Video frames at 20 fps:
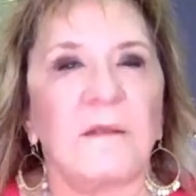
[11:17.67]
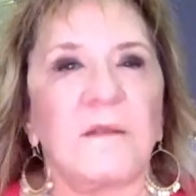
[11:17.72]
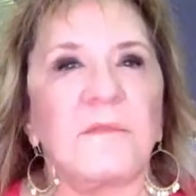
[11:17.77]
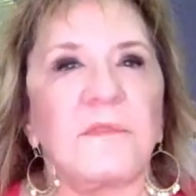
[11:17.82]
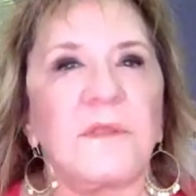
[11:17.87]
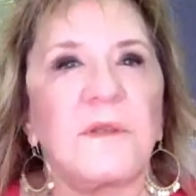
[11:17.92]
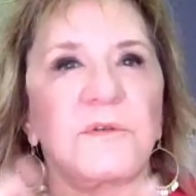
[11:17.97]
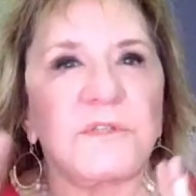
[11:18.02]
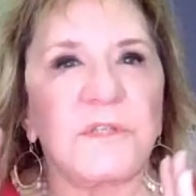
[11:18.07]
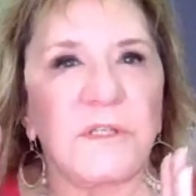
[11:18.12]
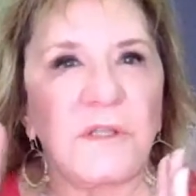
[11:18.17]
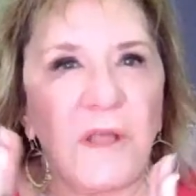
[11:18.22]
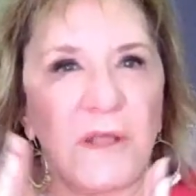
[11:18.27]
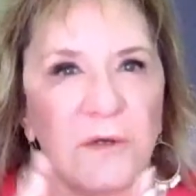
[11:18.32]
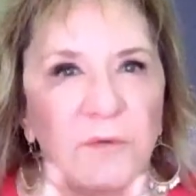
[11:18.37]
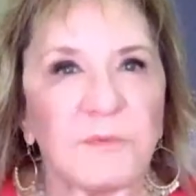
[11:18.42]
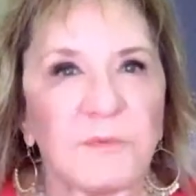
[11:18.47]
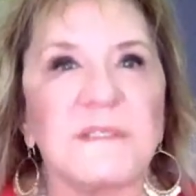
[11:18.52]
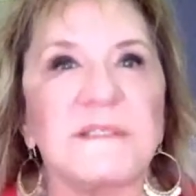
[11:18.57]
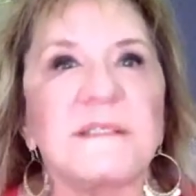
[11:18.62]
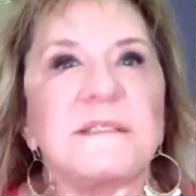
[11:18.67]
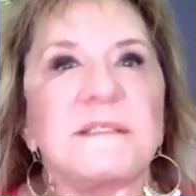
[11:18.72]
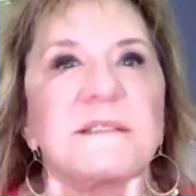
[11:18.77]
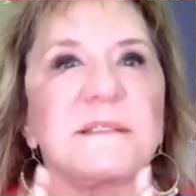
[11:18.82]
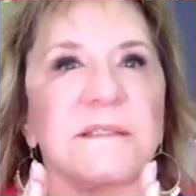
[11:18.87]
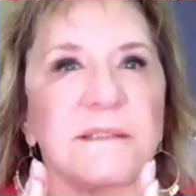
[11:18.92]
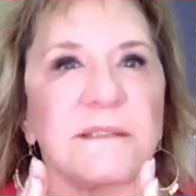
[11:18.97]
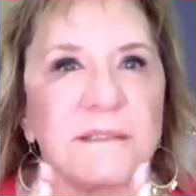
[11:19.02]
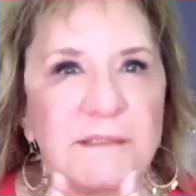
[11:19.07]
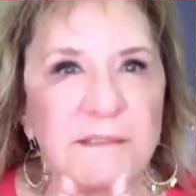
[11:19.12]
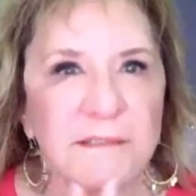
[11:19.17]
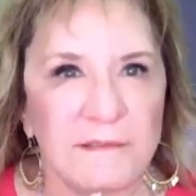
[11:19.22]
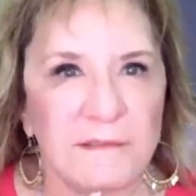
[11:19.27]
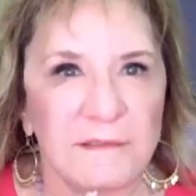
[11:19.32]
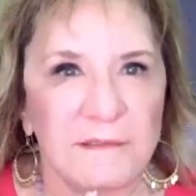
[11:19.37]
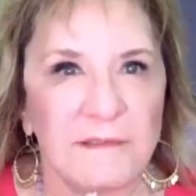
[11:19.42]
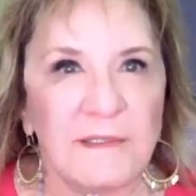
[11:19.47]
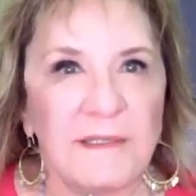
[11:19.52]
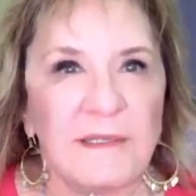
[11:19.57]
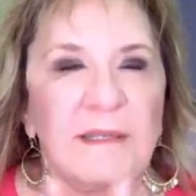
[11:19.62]
there's a lot of resistance.
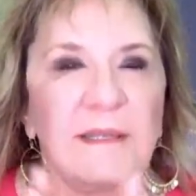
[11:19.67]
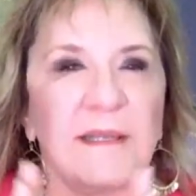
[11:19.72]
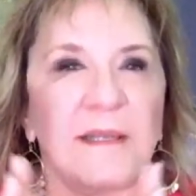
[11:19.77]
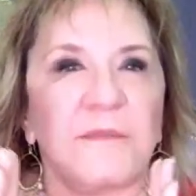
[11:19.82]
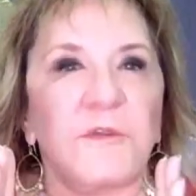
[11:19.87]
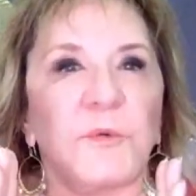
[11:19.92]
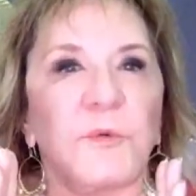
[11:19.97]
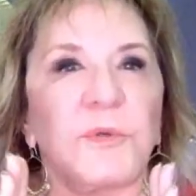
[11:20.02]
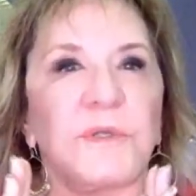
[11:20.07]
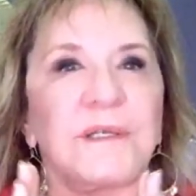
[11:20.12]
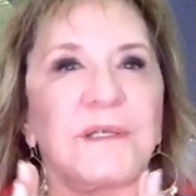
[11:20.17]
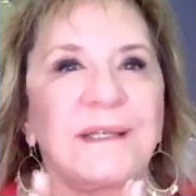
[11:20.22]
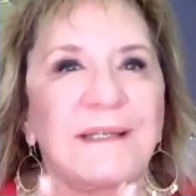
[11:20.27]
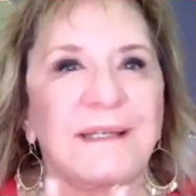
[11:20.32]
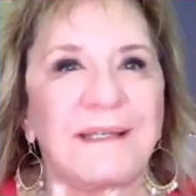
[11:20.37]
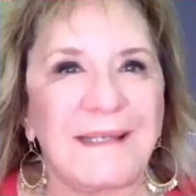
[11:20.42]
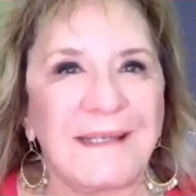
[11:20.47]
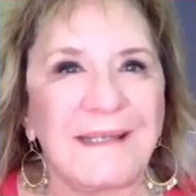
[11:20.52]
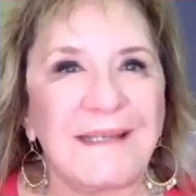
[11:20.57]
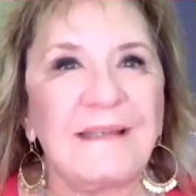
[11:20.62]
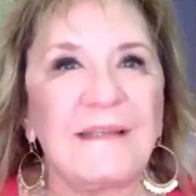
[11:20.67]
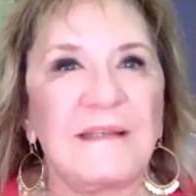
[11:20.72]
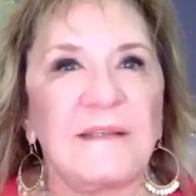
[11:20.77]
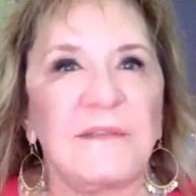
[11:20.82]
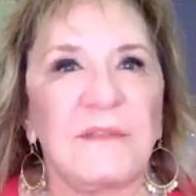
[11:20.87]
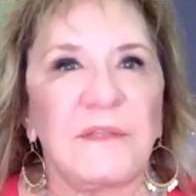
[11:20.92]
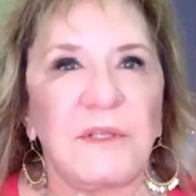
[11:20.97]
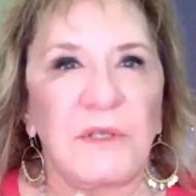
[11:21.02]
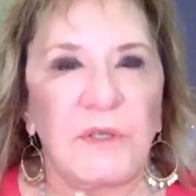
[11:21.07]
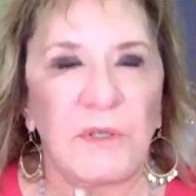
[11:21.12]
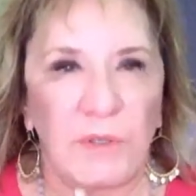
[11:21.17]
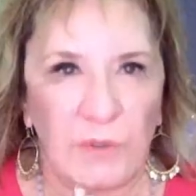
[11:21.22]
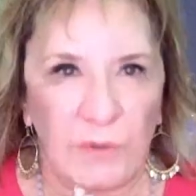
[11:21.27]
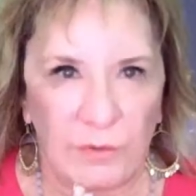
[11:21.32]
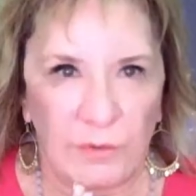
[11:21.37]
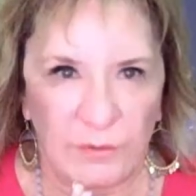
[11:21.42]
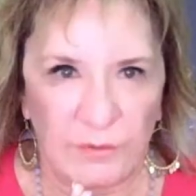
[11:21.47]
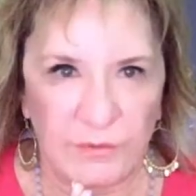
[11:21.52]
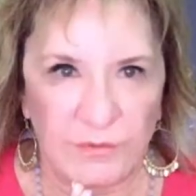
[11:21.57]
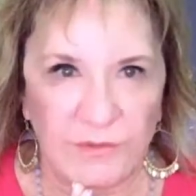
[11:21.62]
They're putting a kink in the
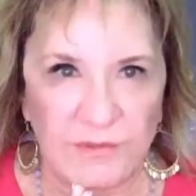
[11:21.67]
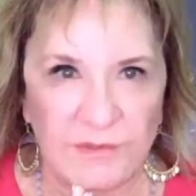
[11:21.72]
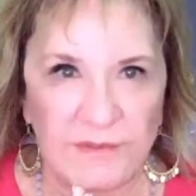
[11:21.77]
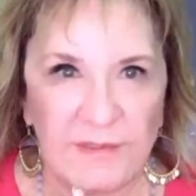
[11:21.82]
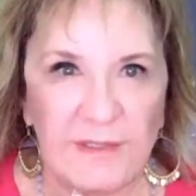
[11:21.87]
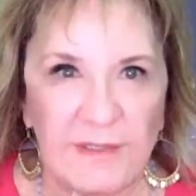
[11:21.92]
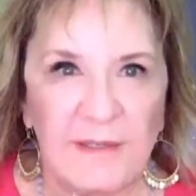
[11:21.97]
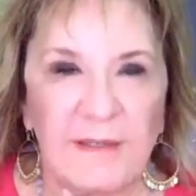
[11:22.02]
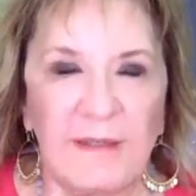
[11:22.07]
hose.